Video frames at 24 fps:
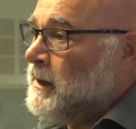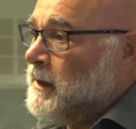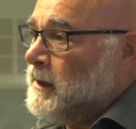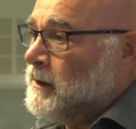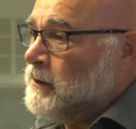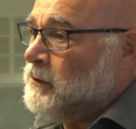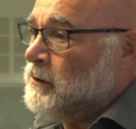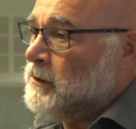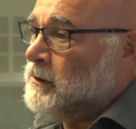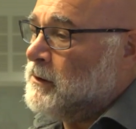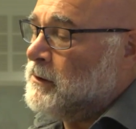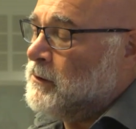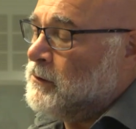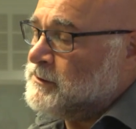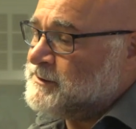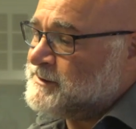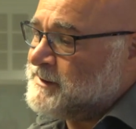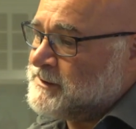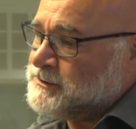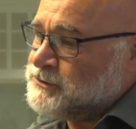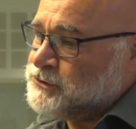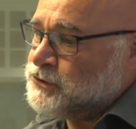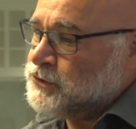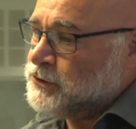count the
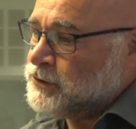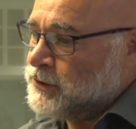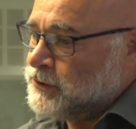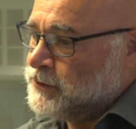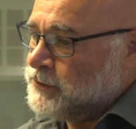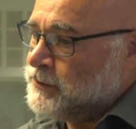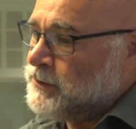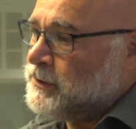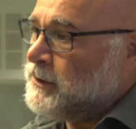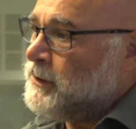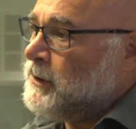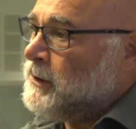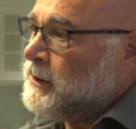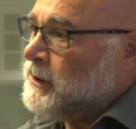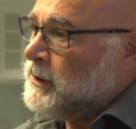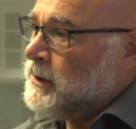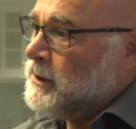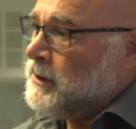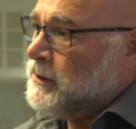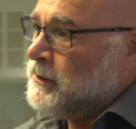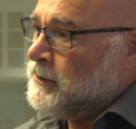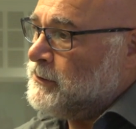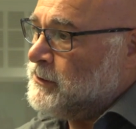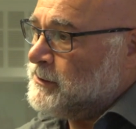organisms and classify
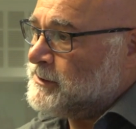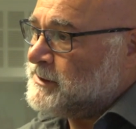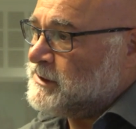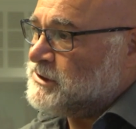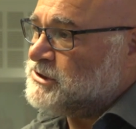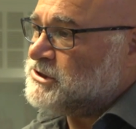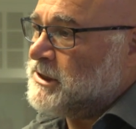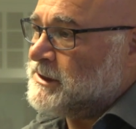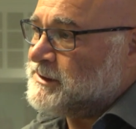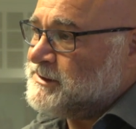them into different